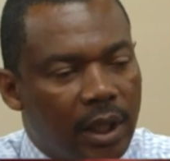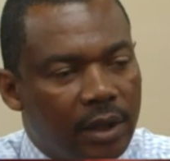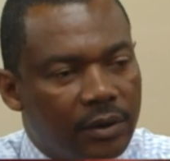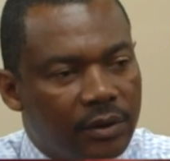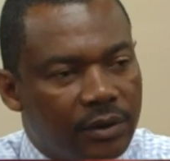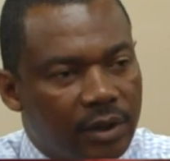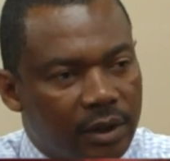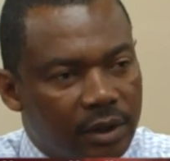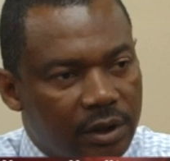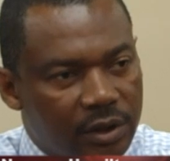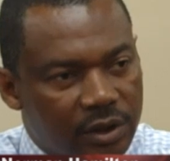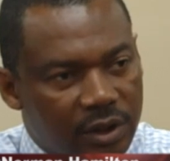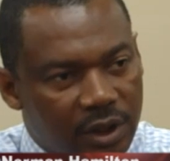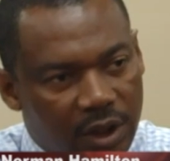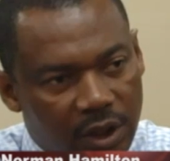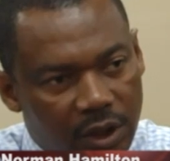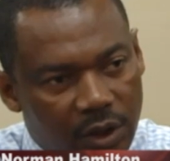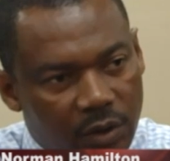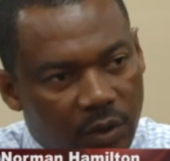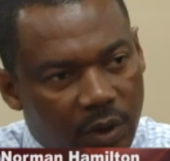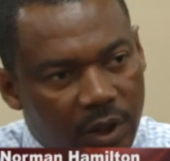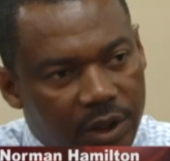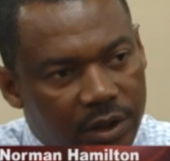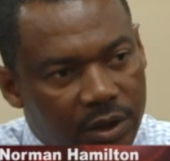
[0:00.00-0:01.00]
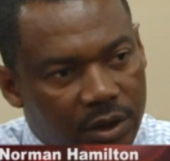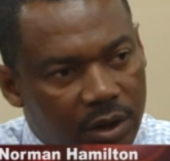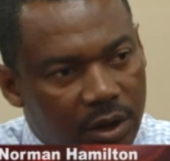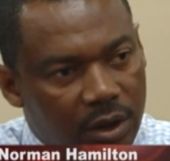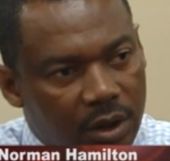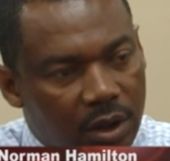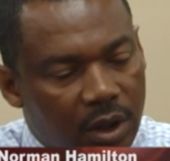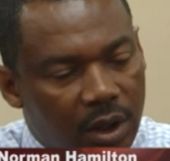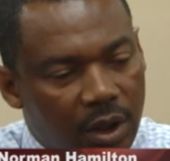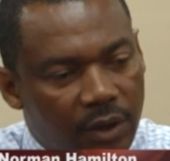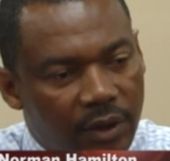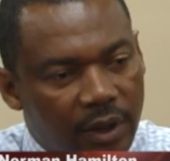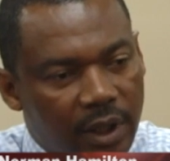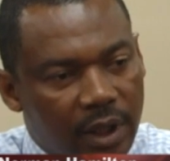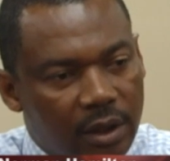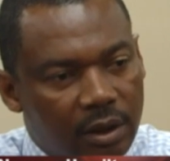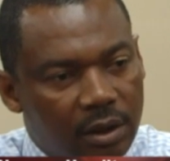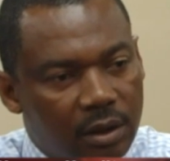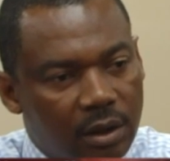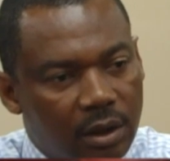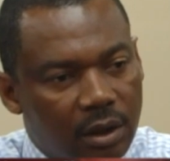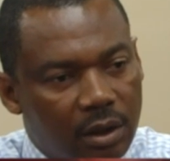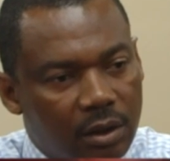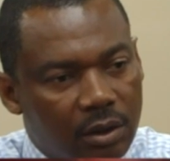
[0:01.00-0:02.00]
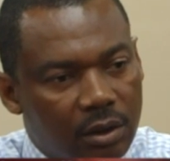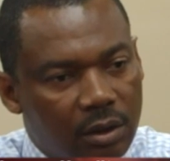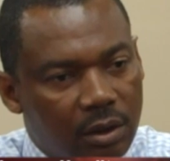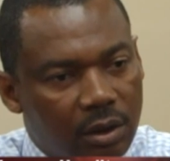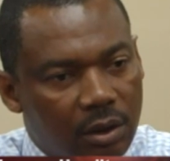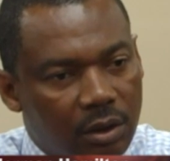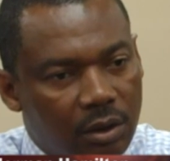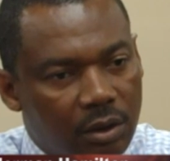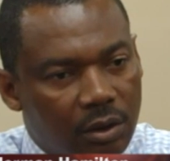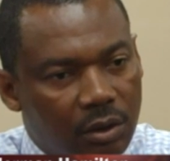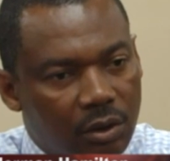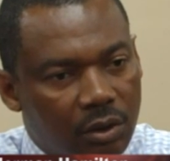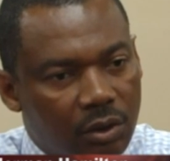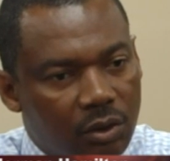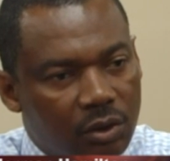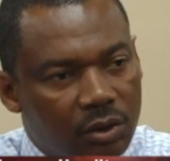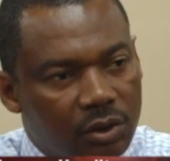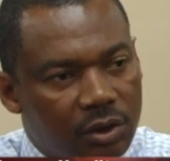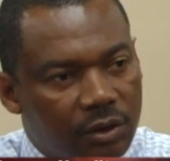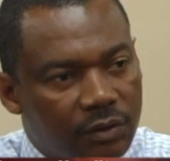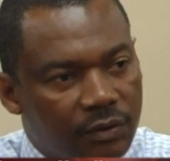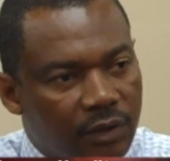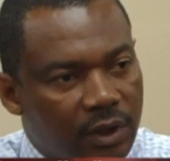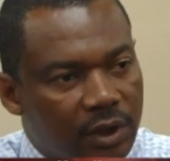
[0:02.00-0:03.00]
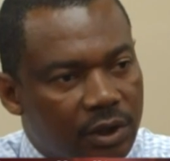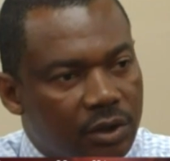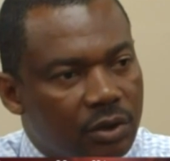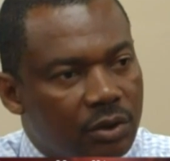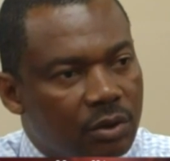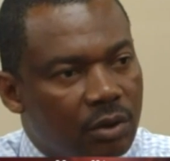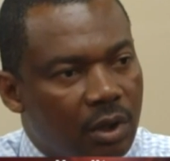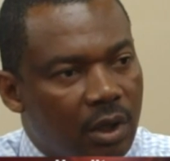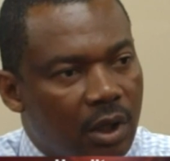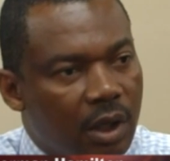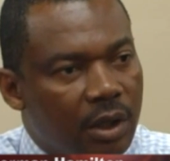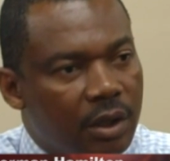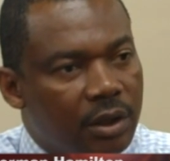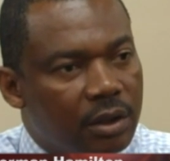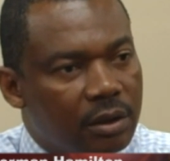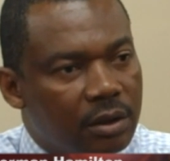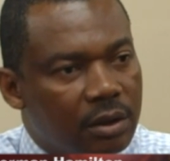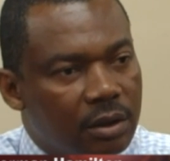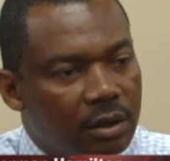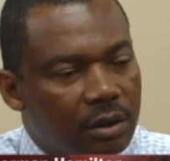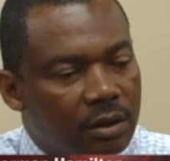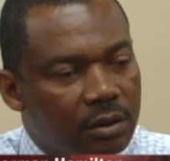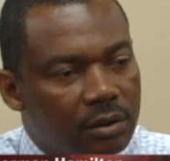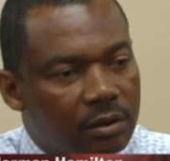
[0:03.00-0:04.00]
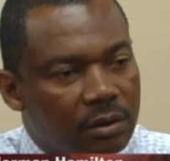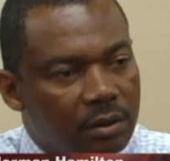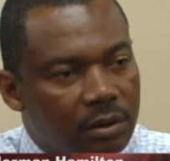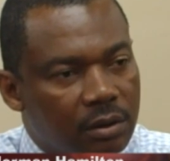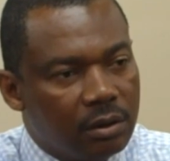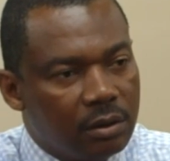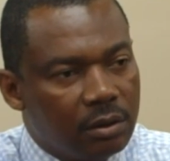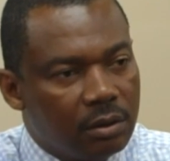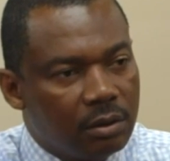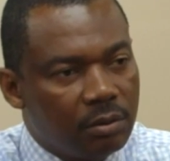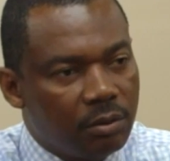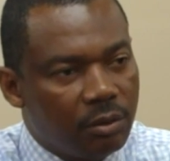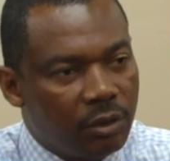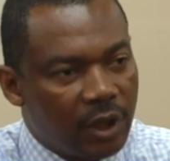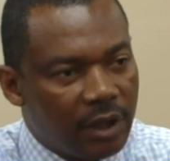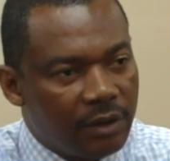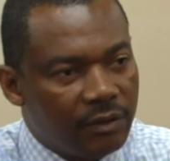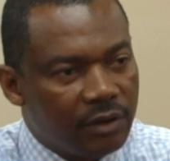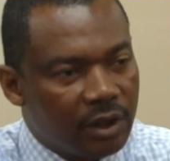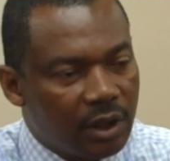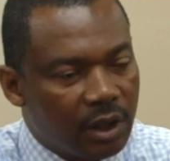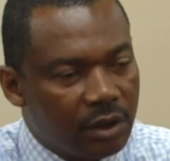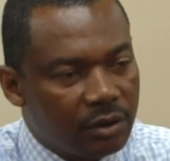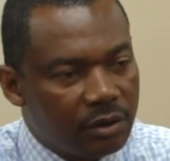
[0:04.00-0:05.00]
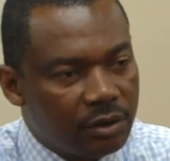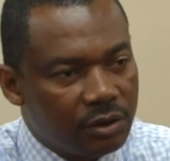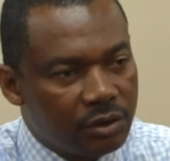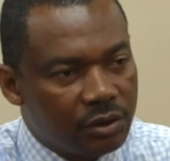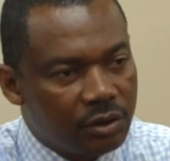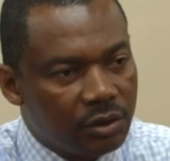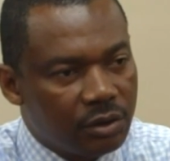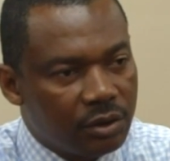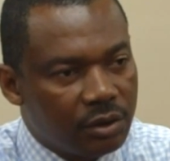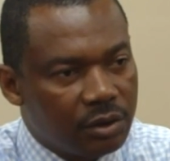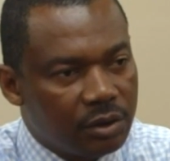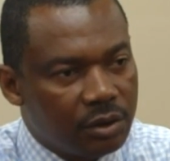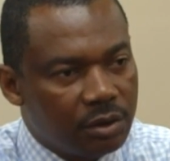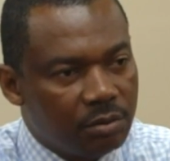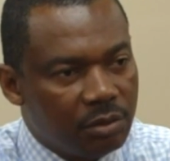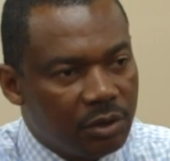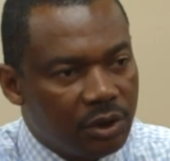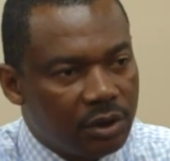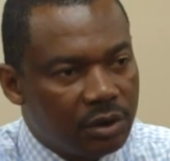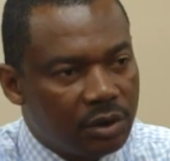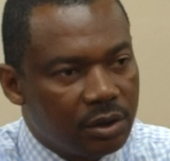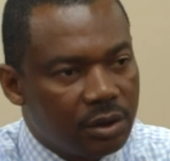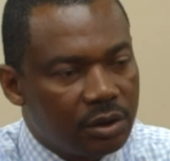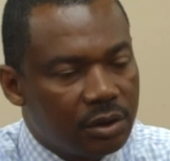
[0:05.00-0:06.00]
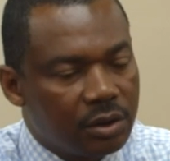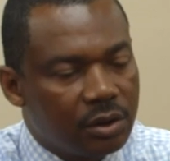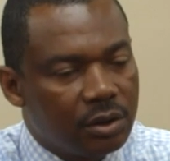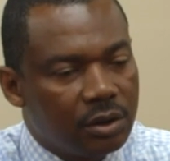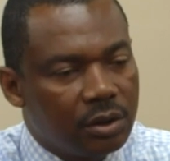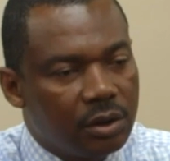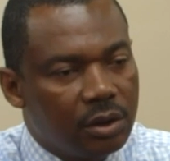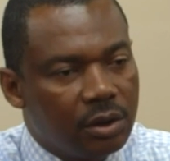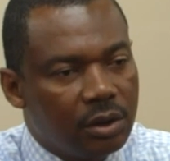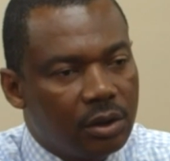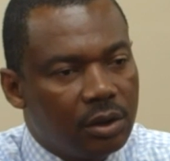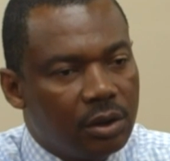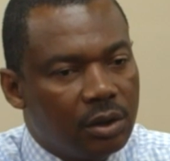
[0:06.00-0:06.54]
I don't think there's any question that those of us who are in the private health insurance business